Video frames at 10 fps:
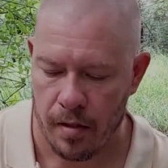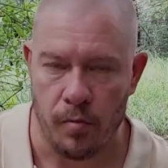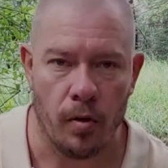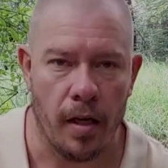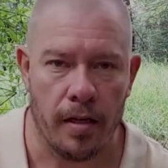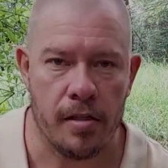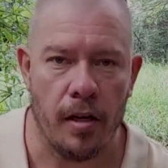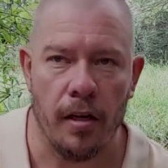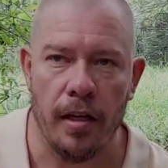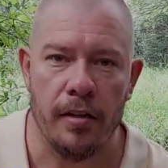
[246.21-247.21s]
More like
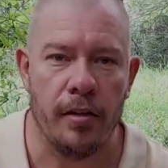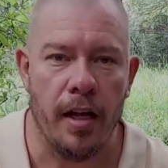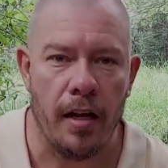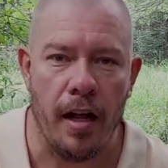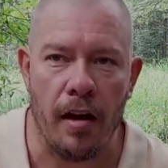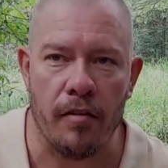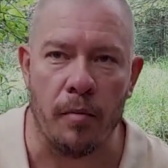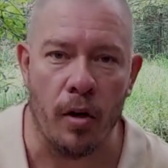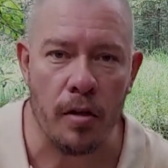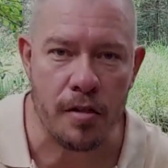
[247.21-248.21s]
struggling to get it out of the
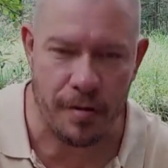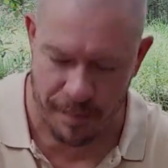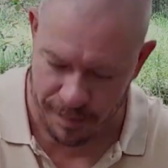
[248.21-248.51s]
box.